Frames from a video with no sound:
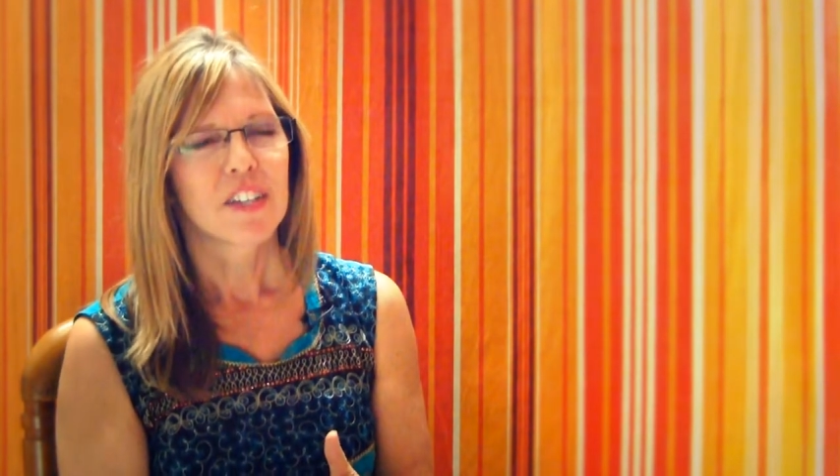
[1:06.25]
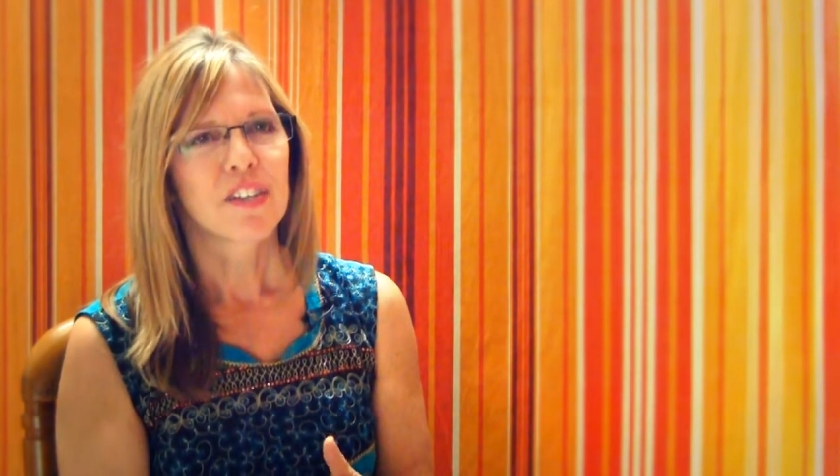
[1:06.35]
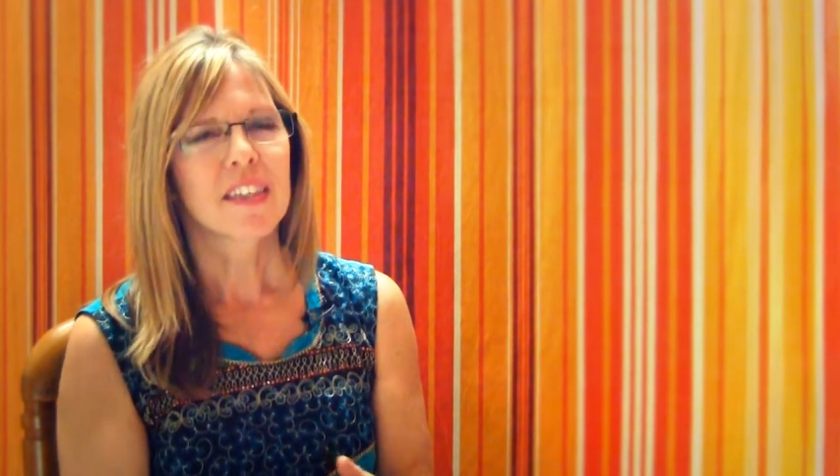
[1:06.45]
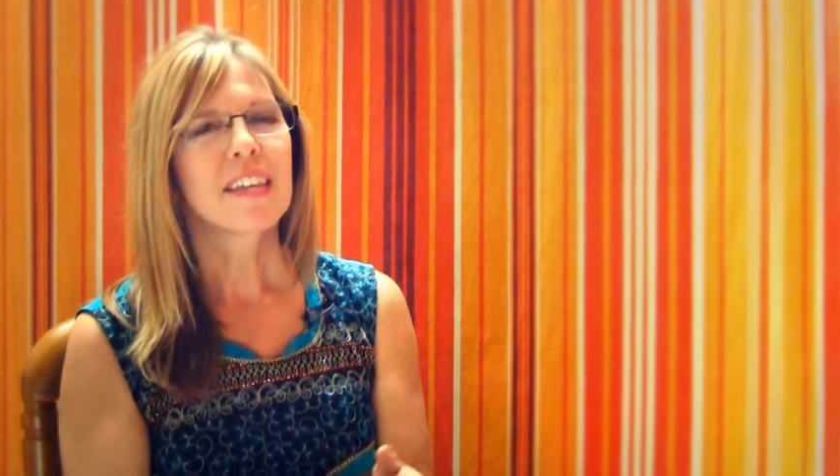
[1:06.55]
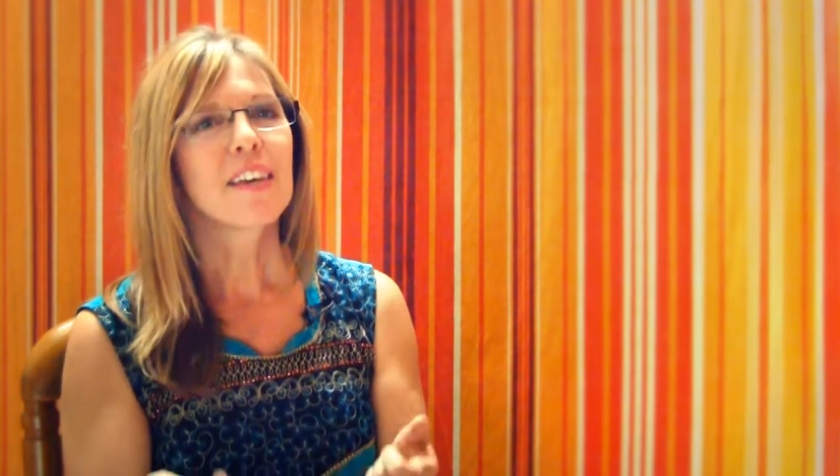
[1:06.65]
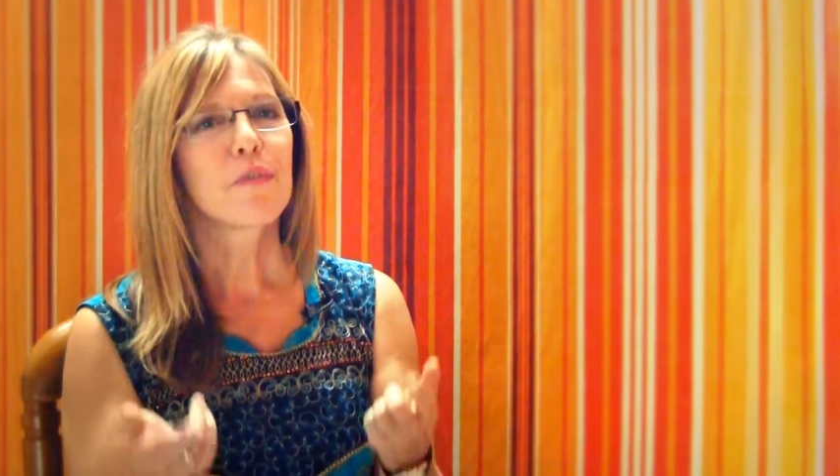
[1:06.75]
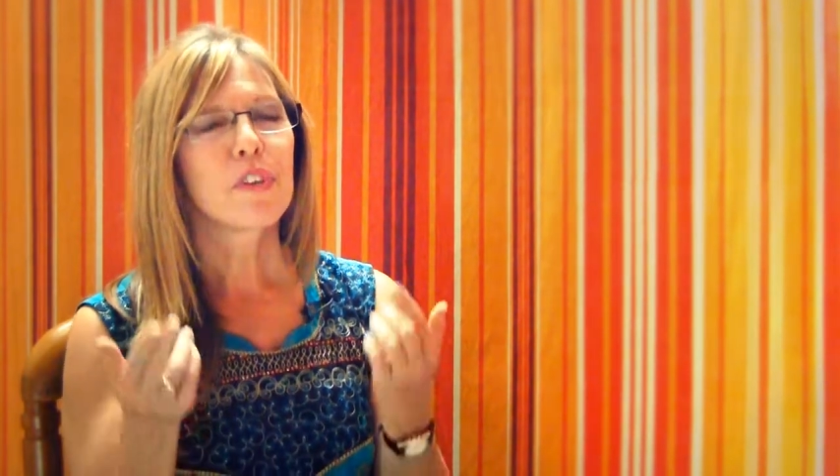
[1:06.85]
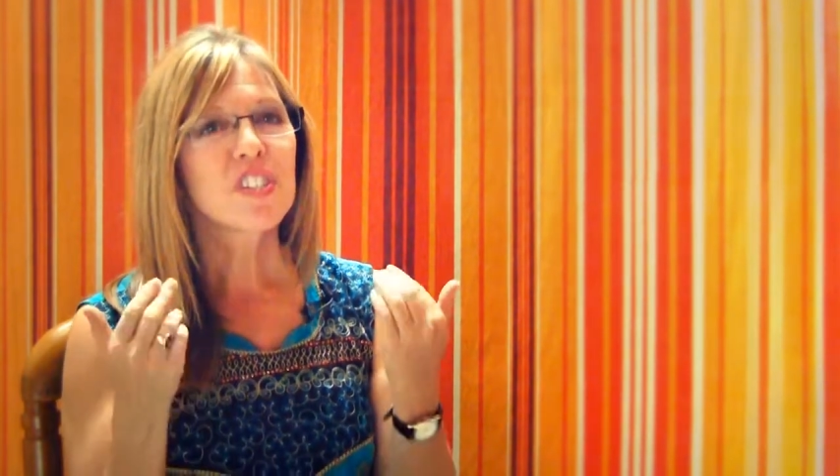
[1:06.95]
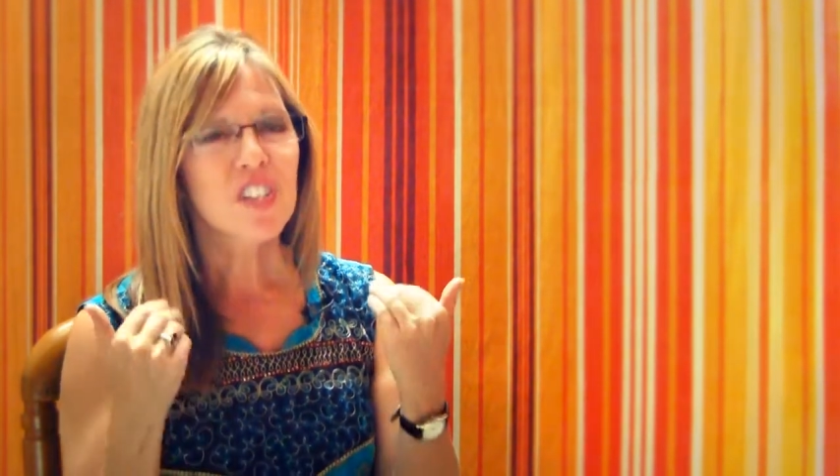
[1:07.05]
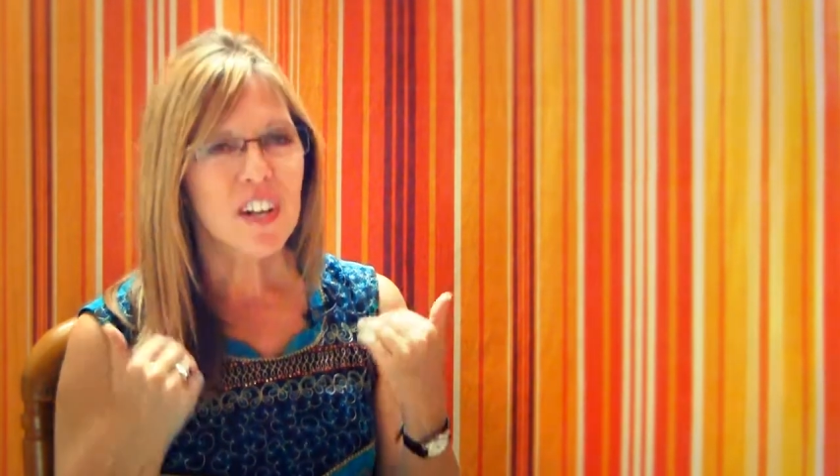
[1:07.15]
So I think if
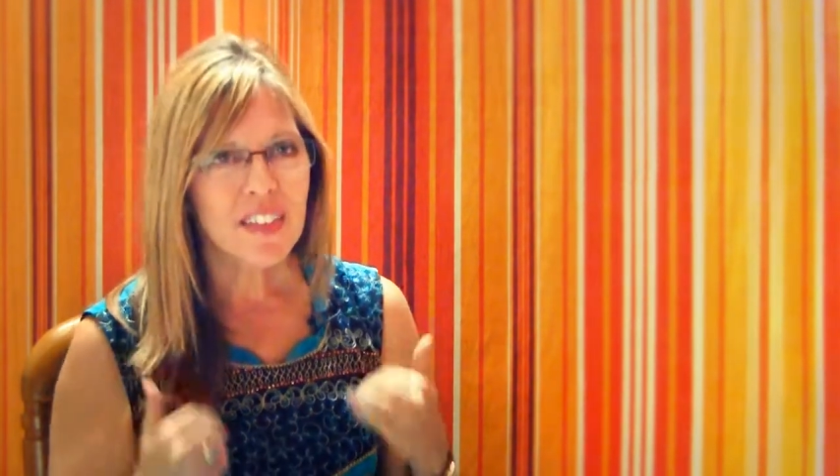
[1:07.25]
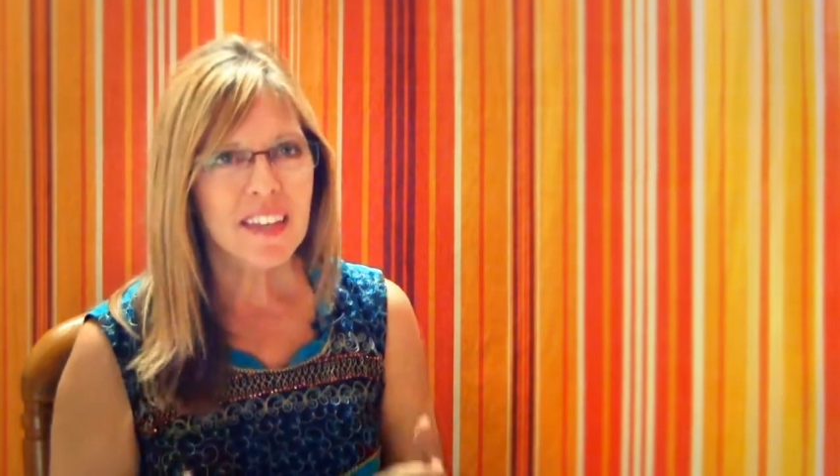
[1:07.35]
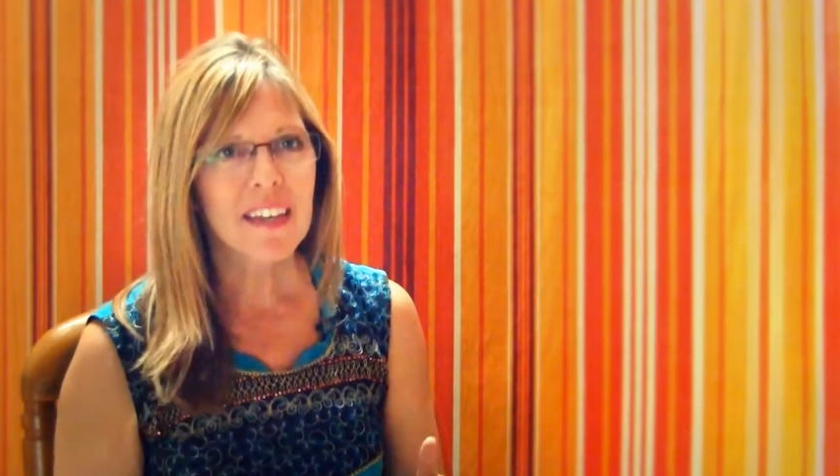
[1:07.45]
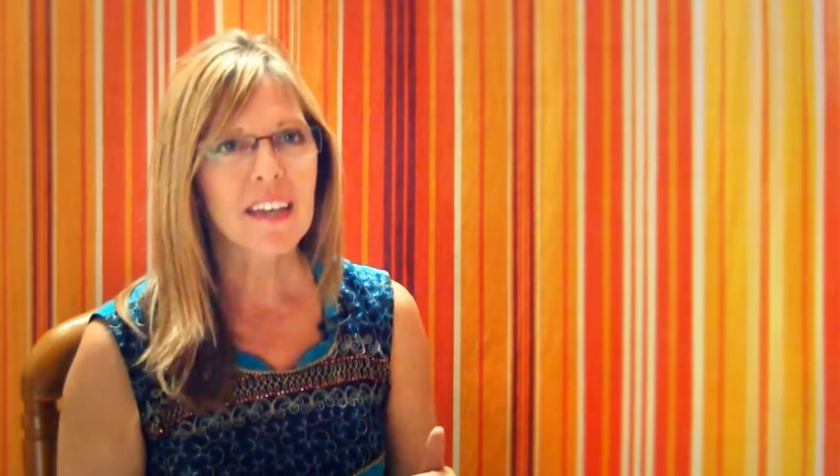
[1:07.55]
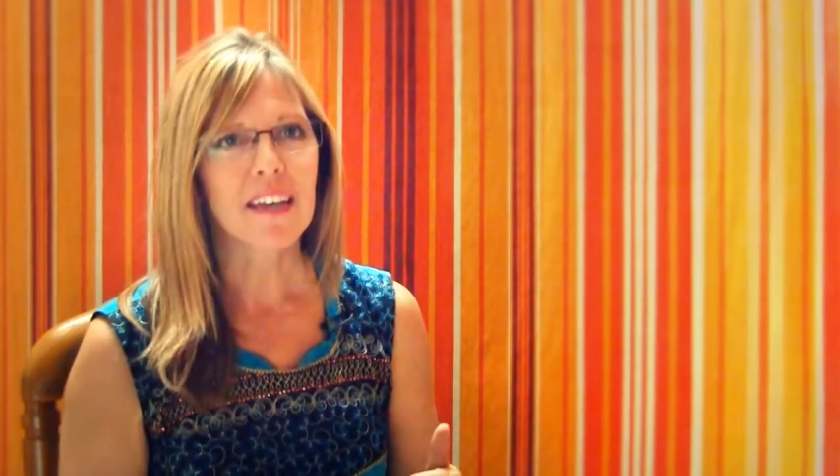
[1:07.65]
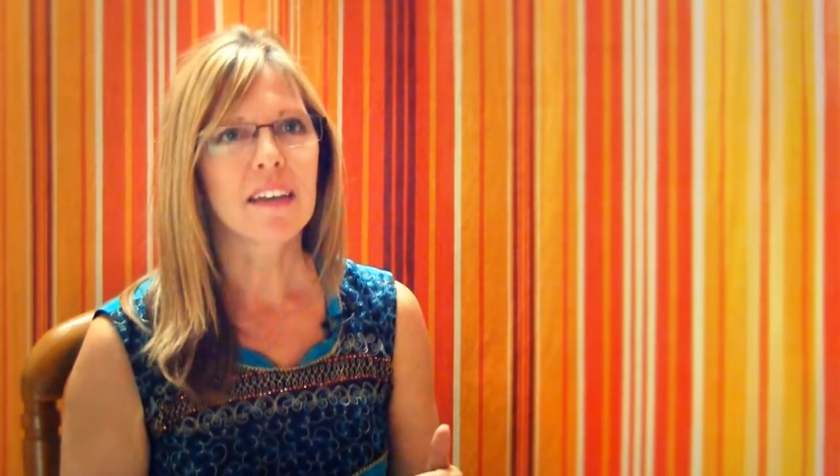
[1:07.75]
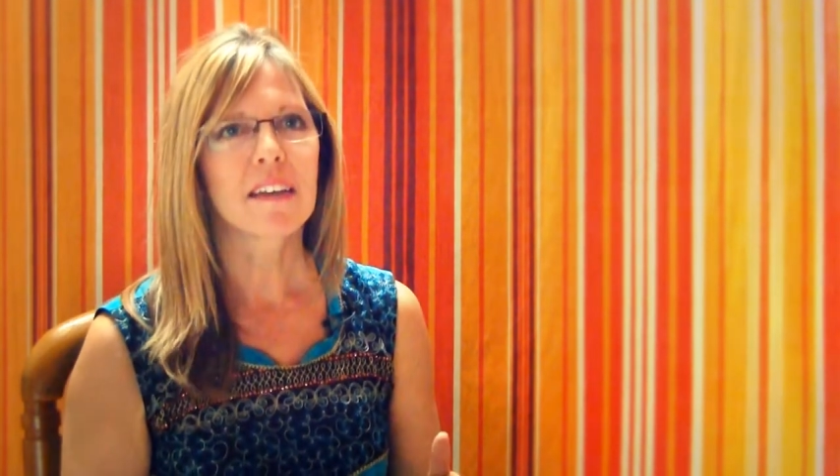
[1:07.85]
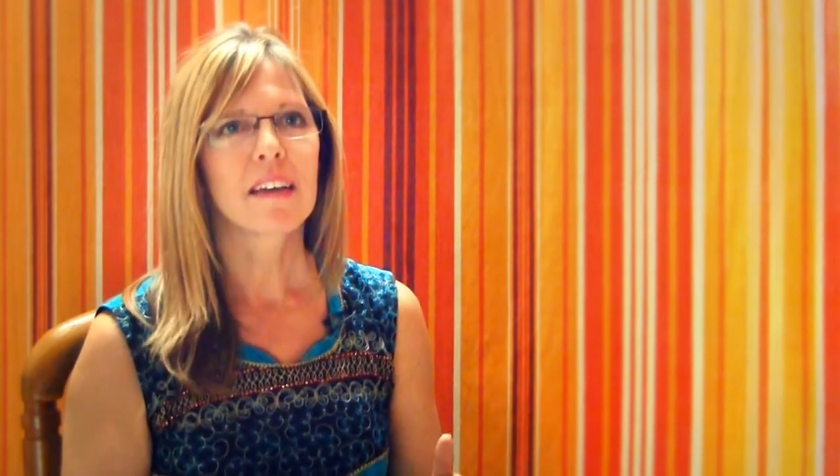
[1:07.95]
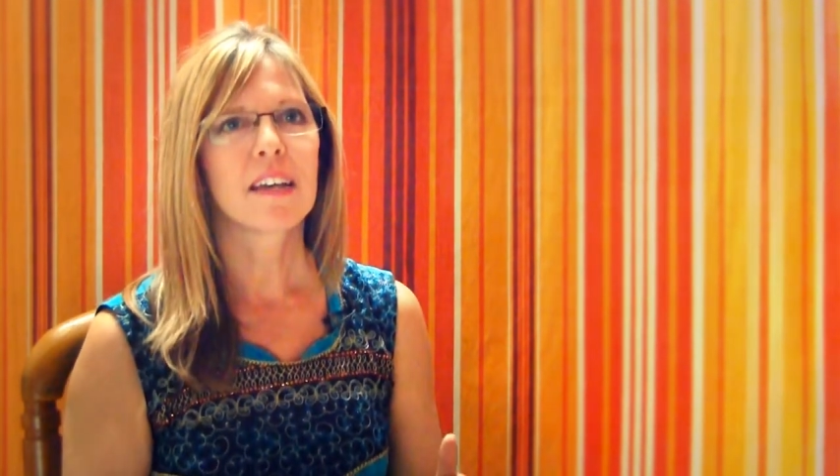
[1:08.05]
we start thinking